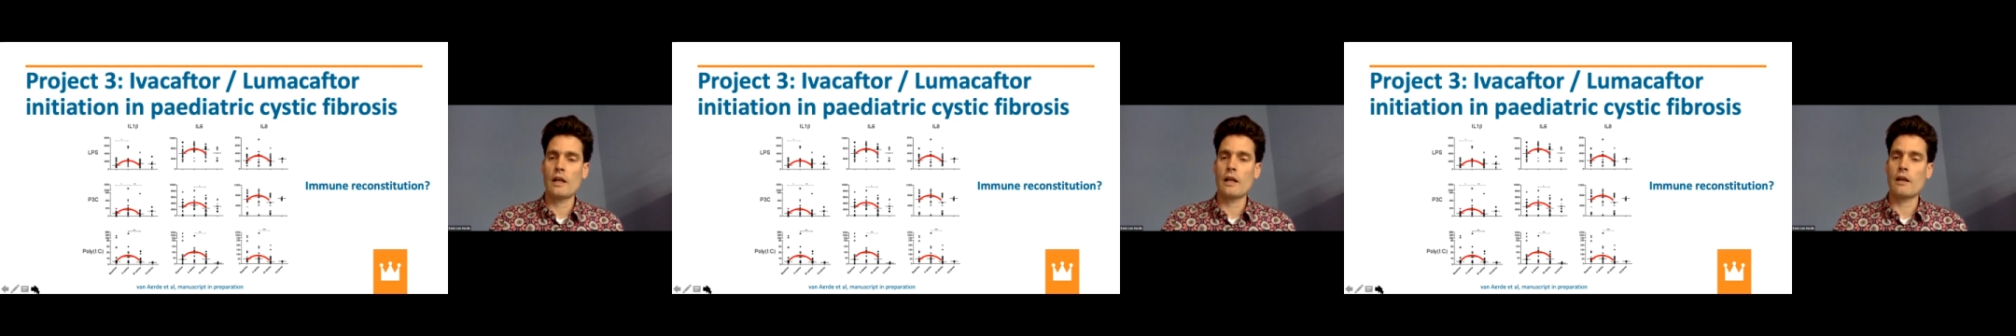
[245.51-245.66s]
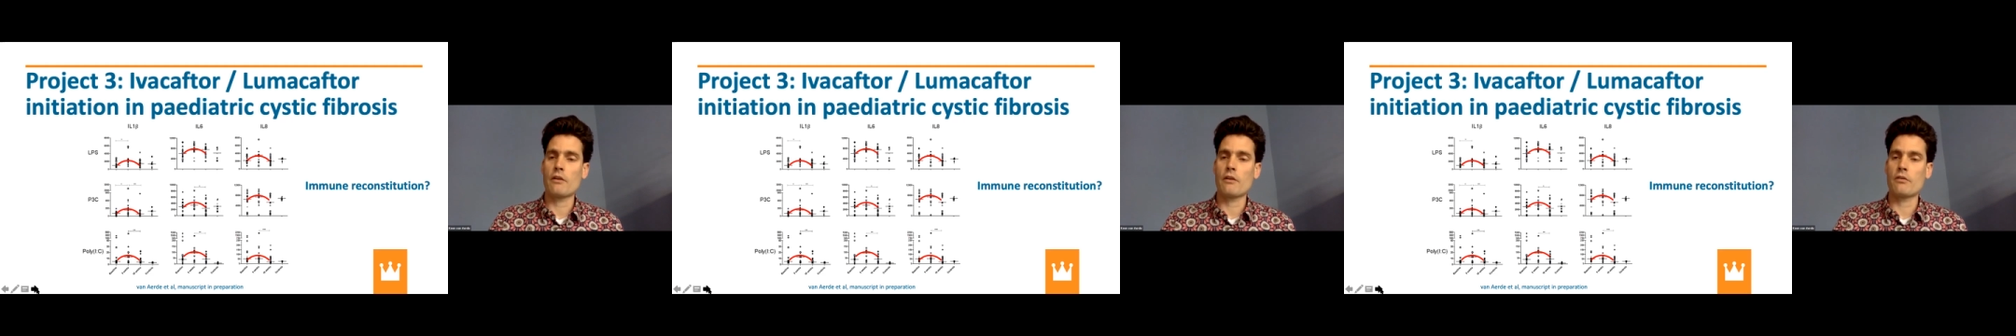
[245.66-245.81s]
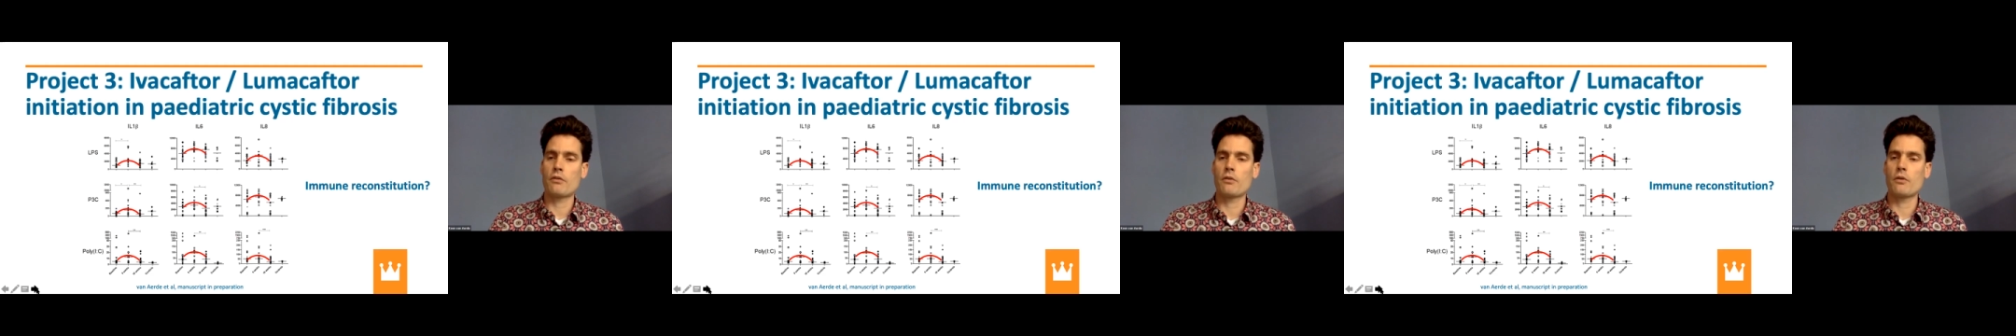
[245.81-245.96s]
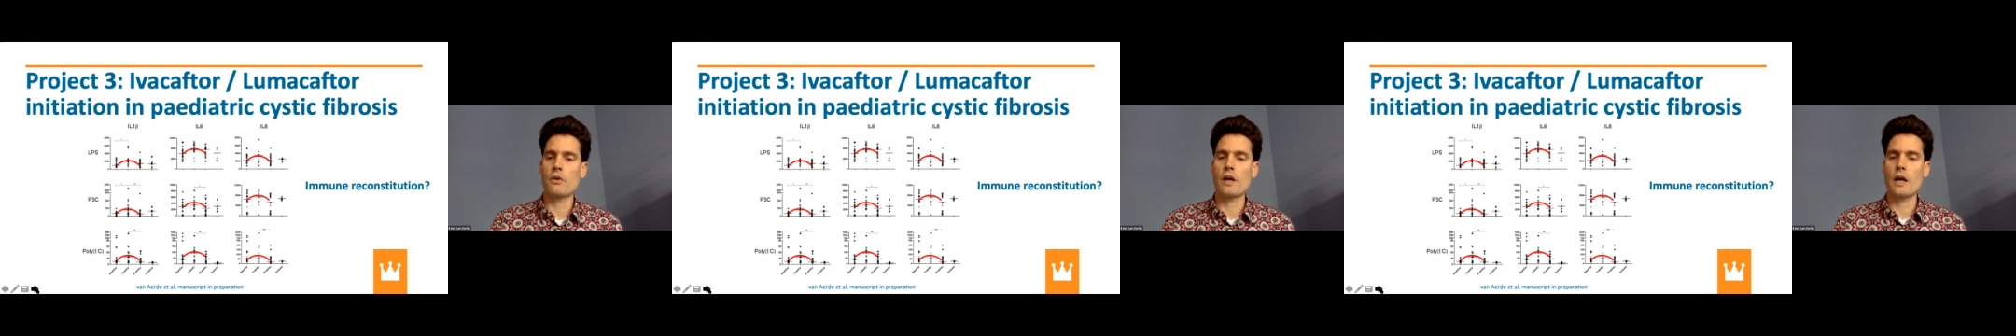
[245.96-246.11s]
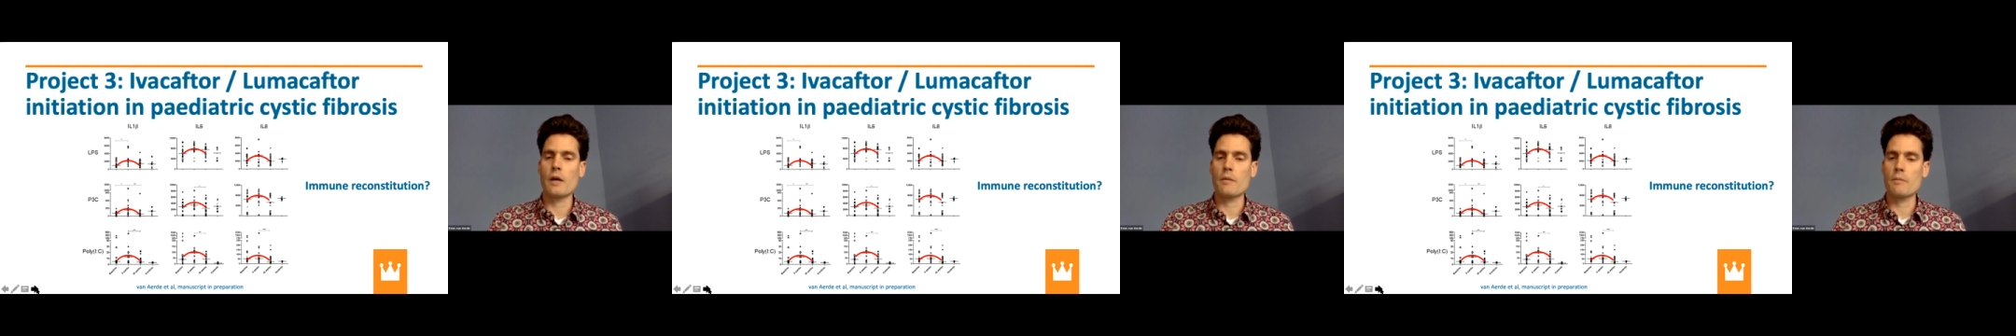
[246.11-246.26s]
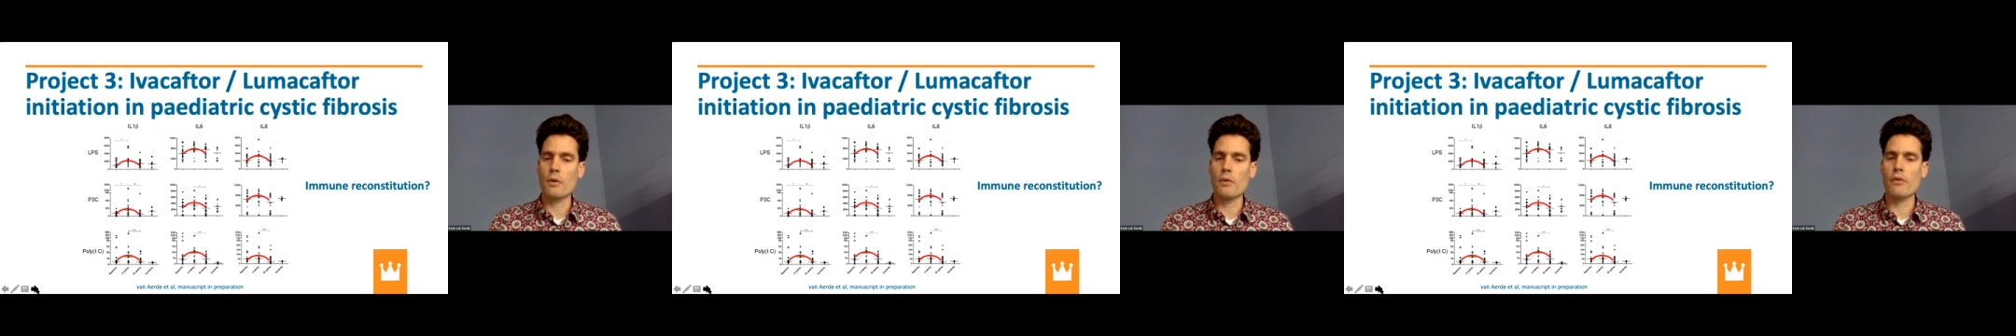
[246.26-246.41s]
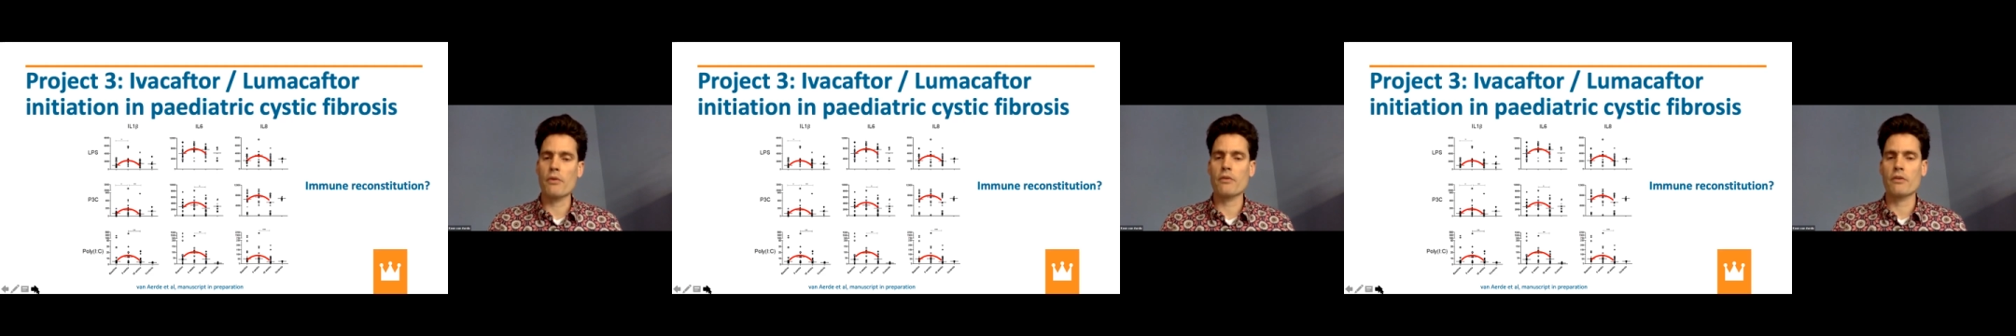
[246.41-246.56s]
led us to the
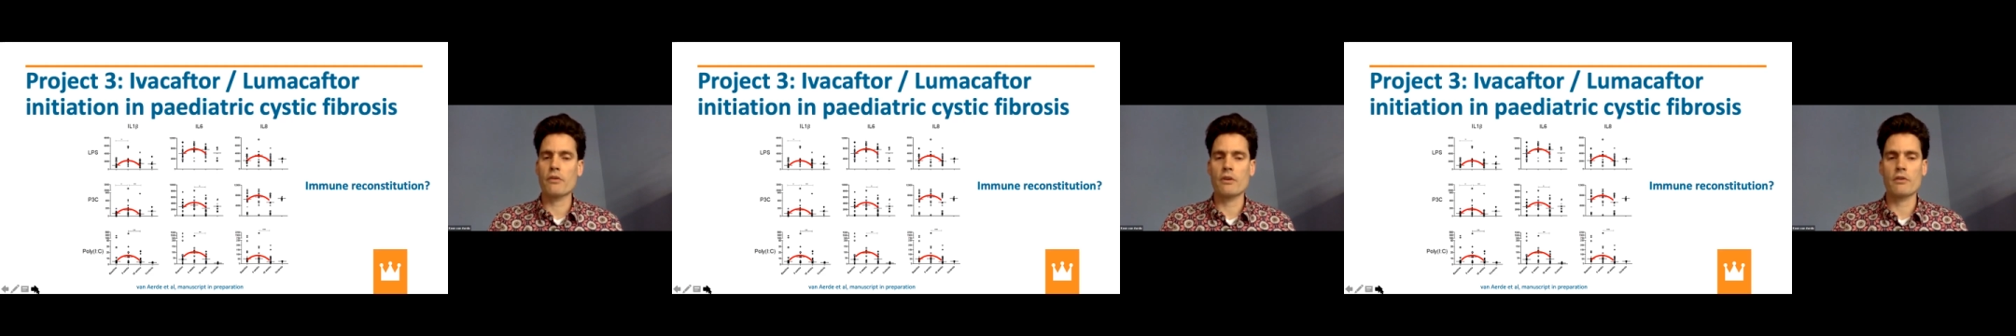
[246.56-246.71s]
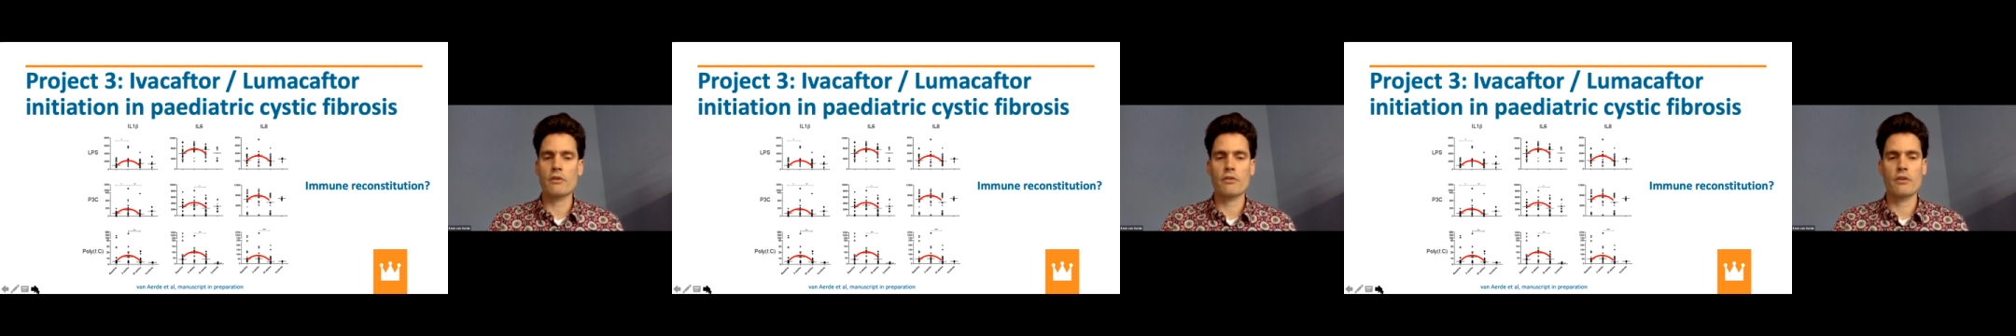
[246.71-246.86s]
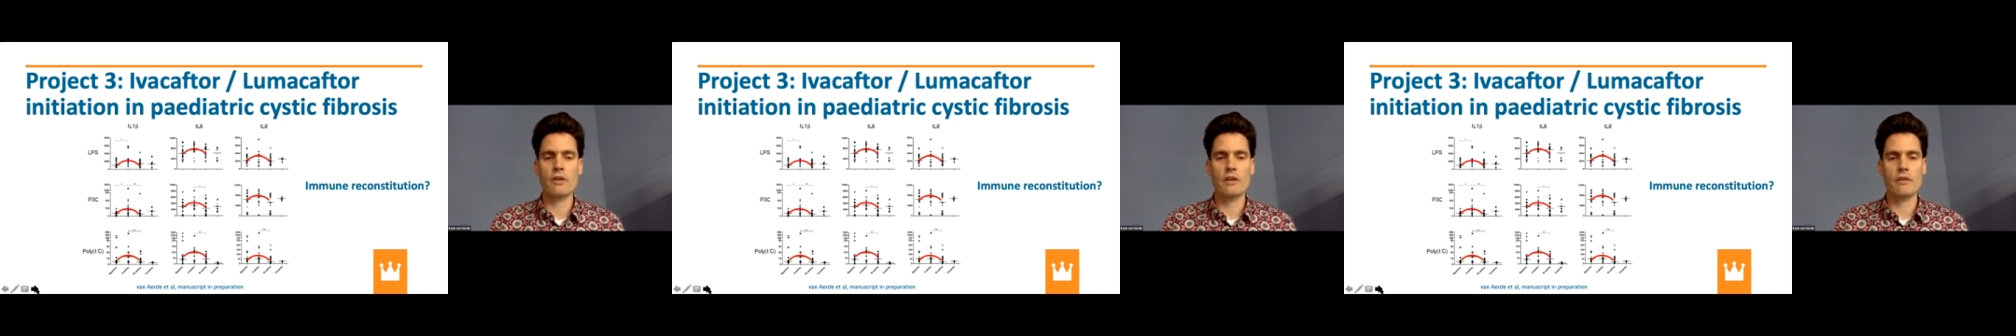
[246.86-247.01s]
hypothesis